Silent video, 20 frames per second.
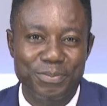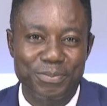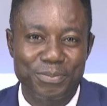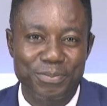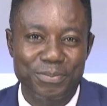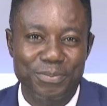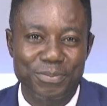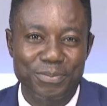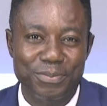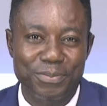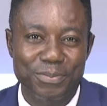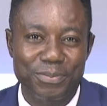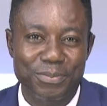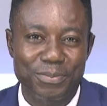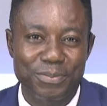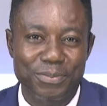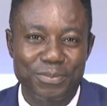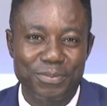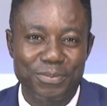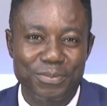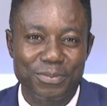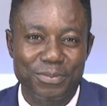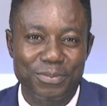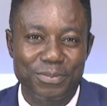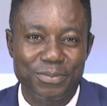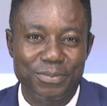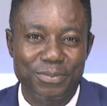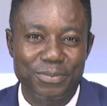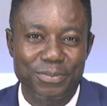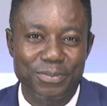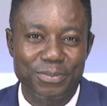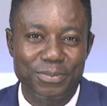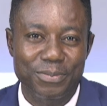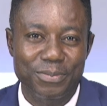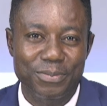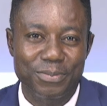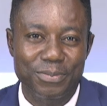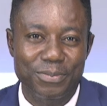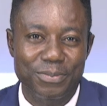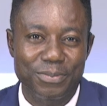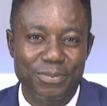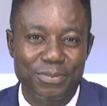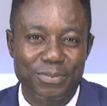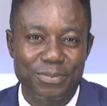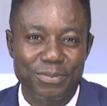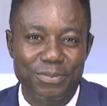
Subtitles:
Nobody speaks.